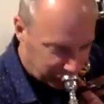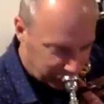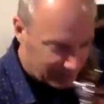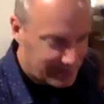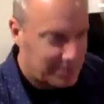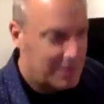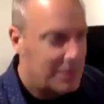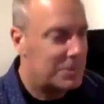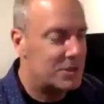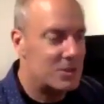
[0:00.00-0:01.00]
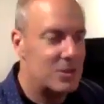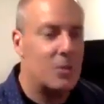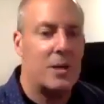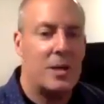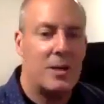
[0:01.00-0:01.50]
Okay? But there's no
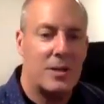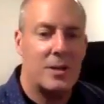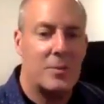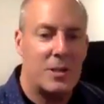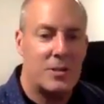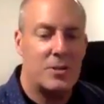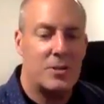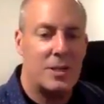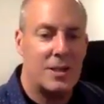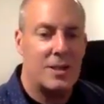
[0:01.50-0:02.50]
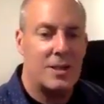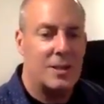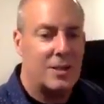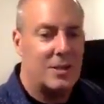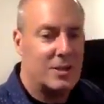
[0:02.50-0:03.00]
way you're going to be tuning
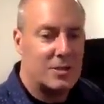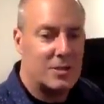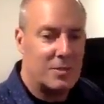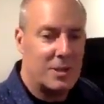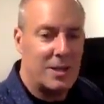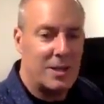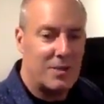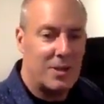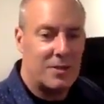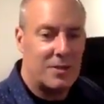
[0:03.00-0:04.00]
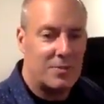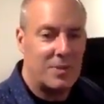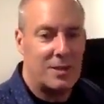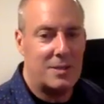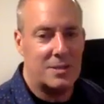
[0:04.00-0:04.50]
your instrument if you have to
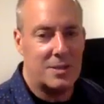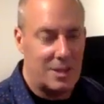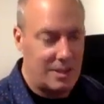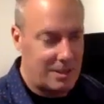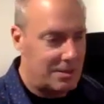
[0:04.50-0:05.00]
fight the slide.